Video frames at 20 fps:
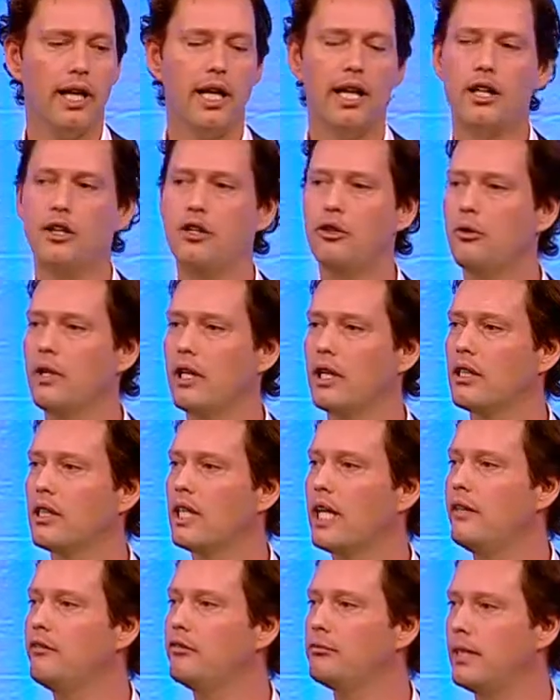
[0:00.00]
in and doing
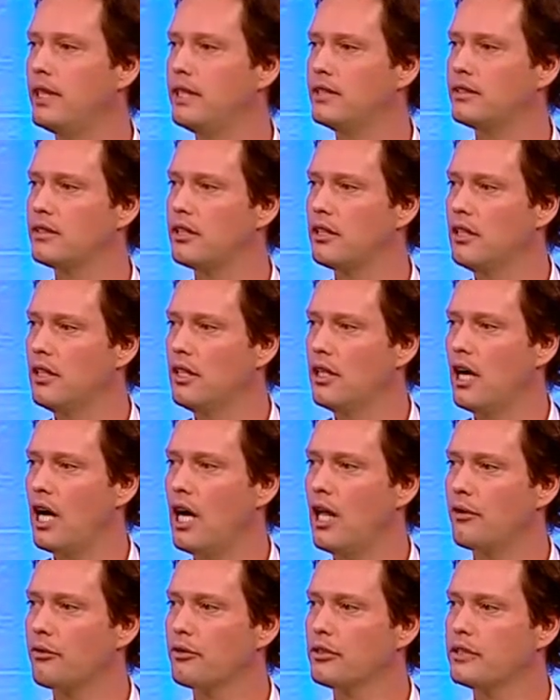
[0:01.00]
claims-based
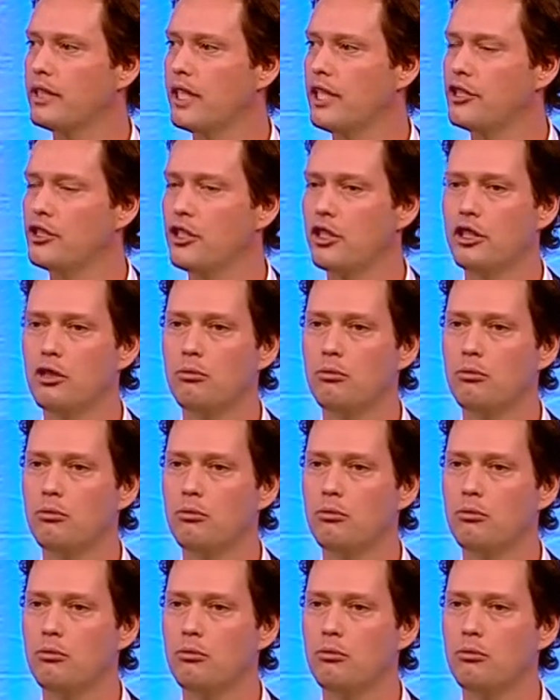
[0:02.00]
authorization.